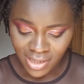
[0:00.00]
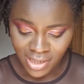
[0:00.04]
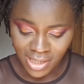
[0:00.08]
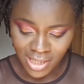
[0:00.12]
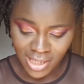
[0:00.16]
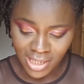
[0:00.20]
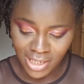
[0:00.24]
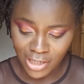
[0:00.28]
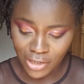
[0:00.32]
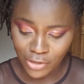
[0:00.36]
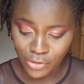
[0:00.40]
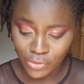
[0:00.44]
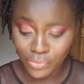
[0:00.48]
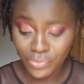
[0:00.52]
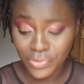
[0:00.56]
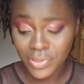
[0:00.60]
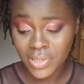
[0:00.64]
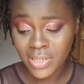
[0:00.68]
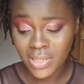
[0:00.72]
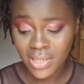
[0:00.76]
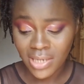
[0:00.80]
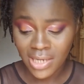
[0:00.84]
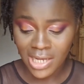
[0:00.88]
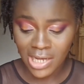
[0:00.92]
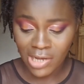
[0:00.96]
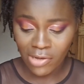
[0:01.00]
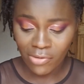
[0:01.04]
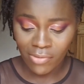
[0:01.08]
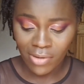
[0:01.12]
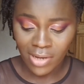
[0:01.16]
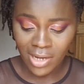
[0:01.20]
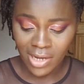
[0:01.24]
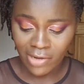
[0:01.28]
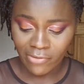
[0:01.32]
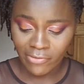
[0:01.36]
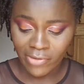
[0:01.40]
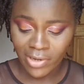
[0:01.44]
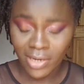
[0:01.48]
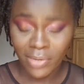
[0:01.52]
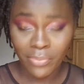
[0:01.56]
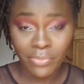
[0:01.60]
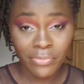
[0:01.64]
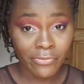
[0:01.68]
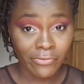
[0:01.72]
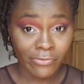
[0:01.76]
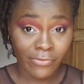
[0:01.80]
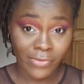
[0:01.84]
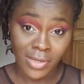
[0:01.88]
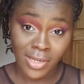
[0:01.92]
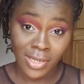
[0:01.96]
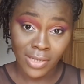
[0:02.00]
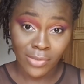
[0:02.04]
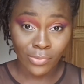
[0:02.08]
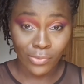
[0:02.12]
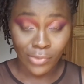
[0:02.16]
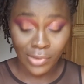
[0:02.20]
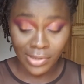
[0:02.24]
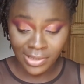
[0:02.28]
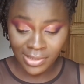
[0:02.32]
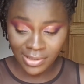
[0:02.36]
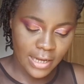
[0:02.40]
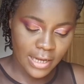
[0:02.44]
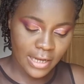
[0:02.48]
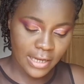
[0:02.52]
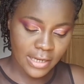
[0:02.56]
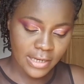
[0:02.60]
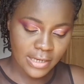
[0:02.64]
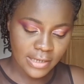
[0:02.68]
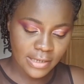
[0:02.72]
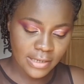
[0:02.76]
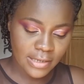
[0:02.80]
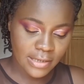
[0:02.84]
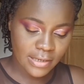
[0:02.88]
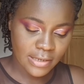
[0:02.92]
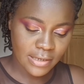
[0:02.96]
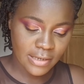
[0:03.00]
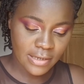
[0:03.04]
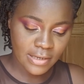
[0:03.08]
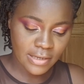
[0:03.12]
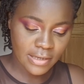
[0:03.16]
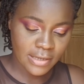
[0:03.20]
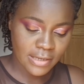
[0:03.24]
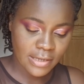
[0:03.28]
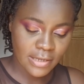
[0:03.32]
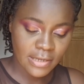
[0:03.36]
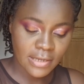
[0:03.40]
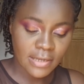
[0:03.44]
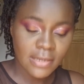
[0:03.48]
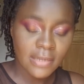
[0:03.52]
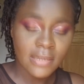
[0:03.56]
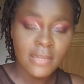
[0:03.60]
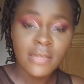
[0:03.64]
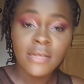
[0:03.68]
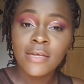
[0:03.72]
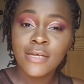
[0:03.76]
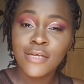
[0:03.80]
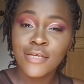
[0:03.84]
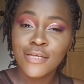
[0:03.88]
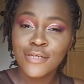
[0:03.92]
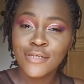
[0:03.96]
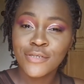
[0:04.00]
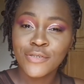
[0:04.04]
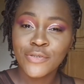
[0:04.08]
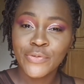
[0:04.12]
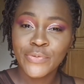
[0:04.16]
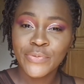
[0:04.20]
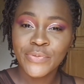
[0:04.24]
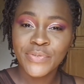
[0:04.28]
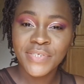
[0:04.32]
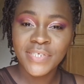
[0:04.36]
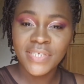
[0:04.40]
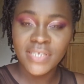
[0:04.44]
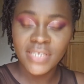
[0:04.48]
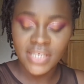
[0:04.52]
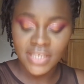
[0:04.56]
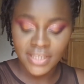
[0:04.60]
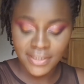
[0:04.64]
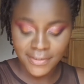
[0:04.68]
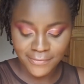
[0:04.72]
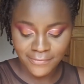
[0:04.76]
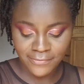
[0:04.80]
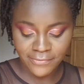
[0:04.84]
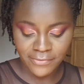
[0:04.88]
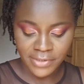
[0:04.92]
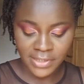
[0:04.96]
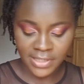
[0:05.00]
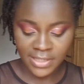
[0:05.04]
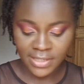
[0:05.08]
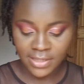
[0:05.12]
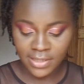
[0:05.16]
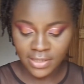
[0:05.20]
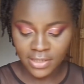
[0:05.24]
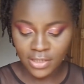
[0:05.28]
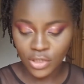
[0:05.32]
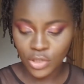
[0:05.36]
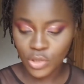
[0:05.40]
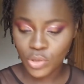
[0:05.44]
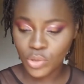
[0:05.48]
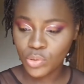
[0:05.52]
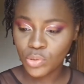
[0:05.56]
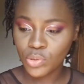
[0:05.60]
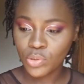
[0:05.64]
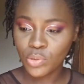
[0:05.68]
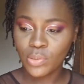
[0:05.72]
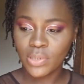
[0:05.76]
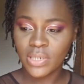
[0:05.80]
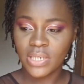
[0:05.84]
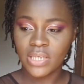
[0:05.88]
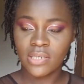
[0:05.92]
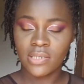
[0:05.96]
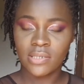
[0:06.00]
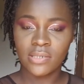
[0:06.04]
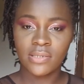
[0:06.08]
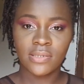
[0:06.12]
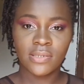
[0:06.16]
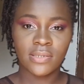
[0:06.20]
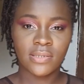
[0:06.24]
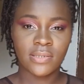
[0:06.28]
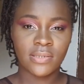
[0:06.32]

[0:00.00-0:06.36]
and you will see how I rather prefer that one, and you will see the difference. So look at it.